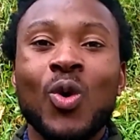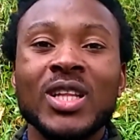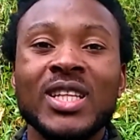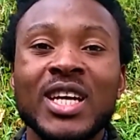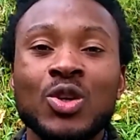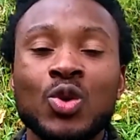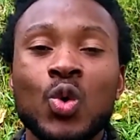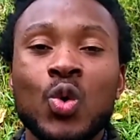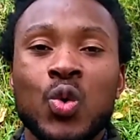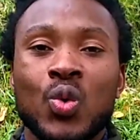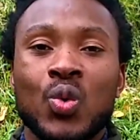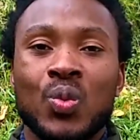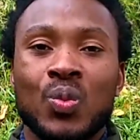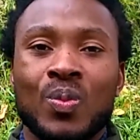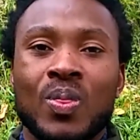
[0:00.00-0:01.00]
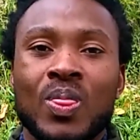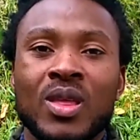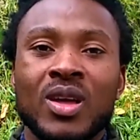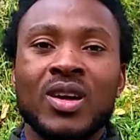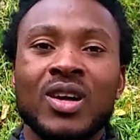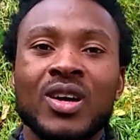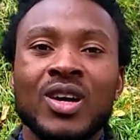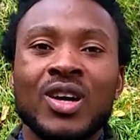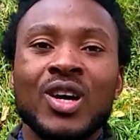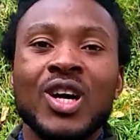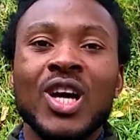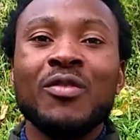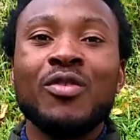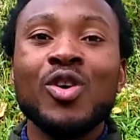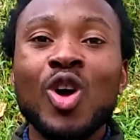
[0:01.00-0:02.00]
they do,
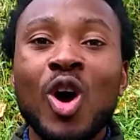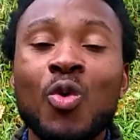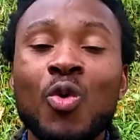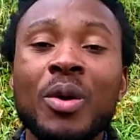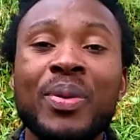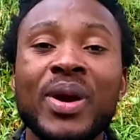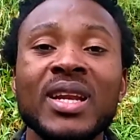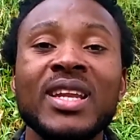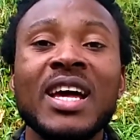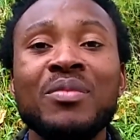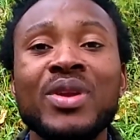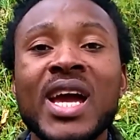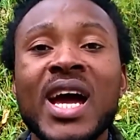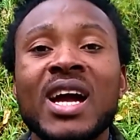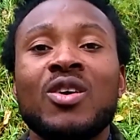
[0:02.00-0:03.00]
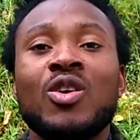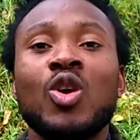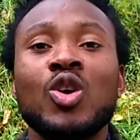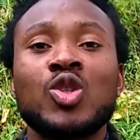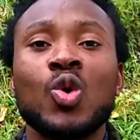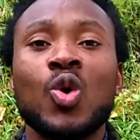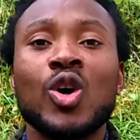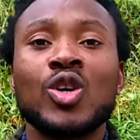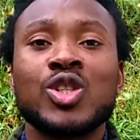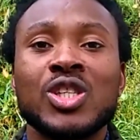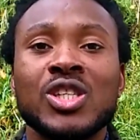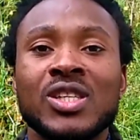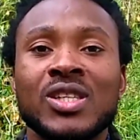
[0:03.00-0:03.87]
even though we bring them near close to us.